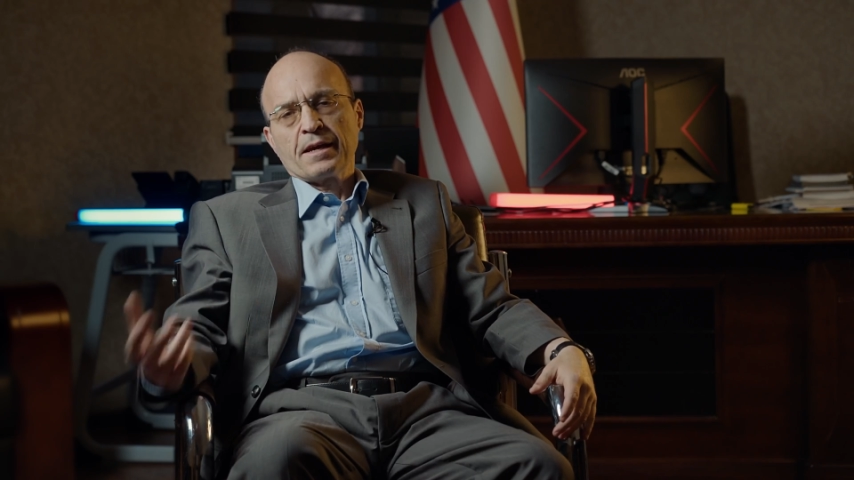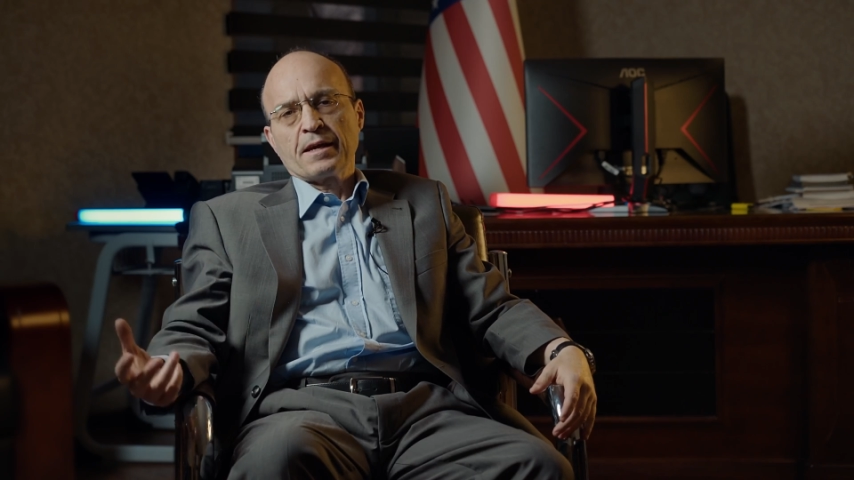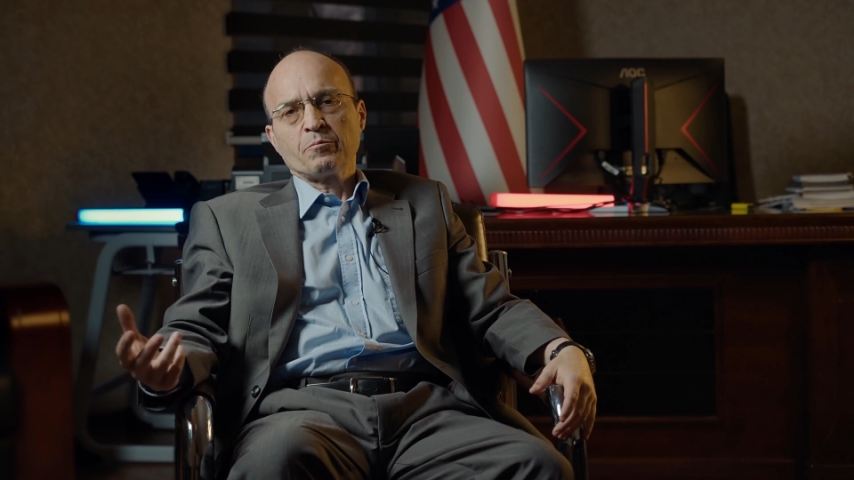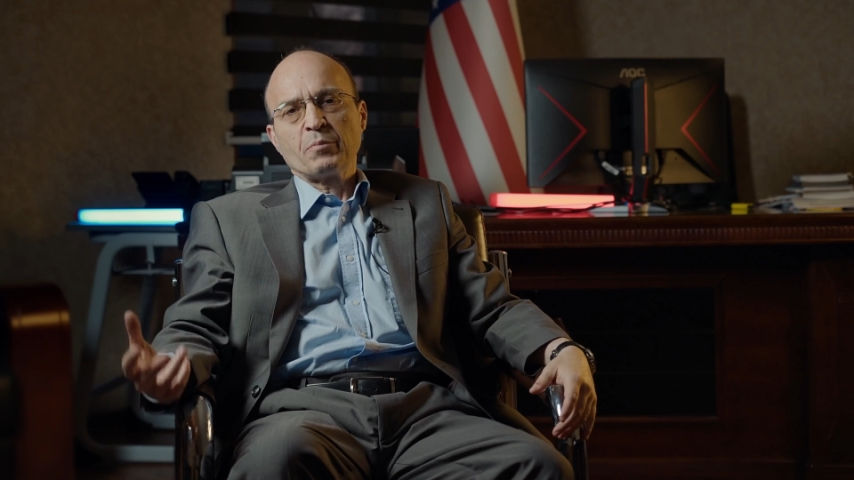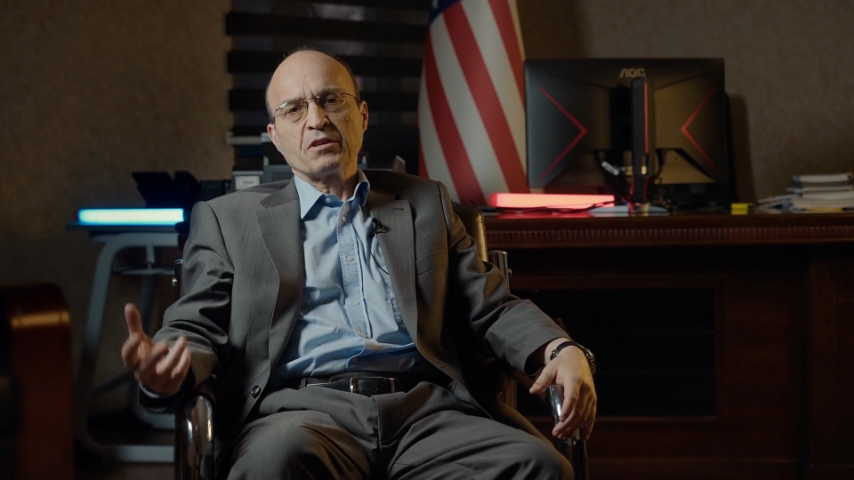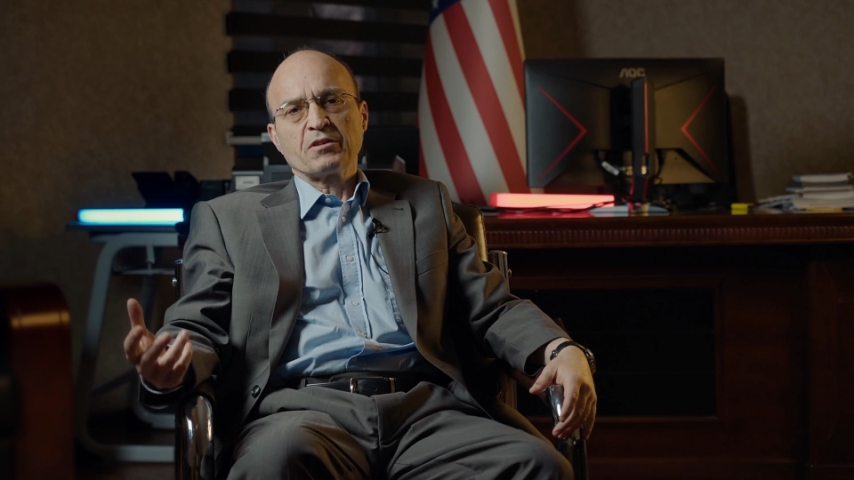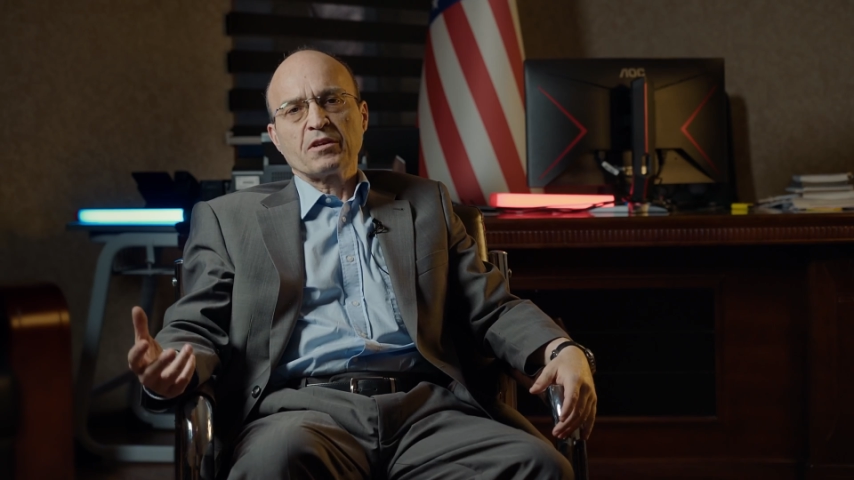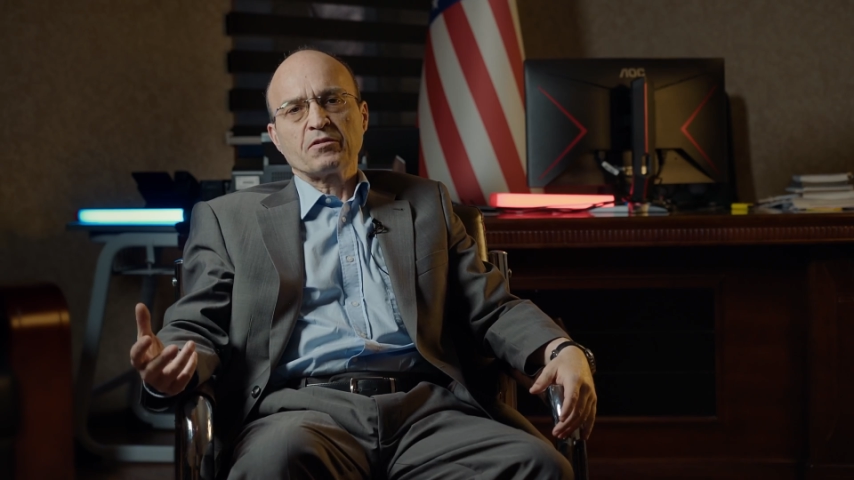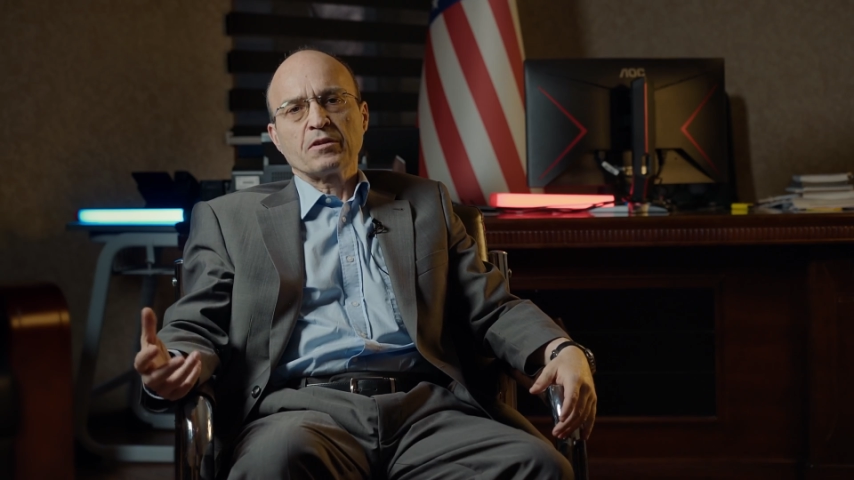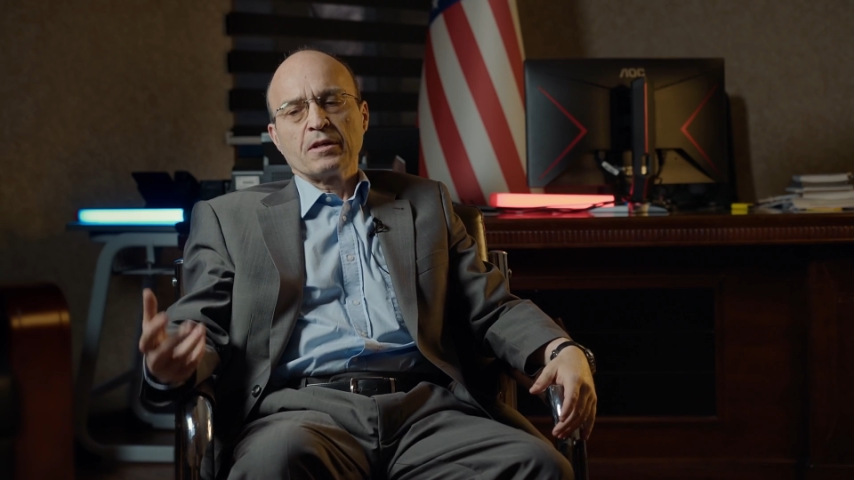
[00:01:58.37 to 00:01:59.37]
and
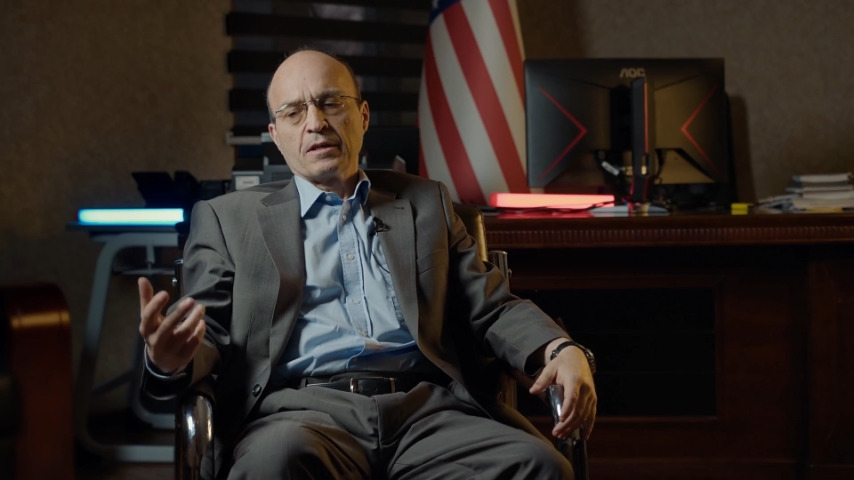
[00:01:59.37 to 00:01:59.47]
business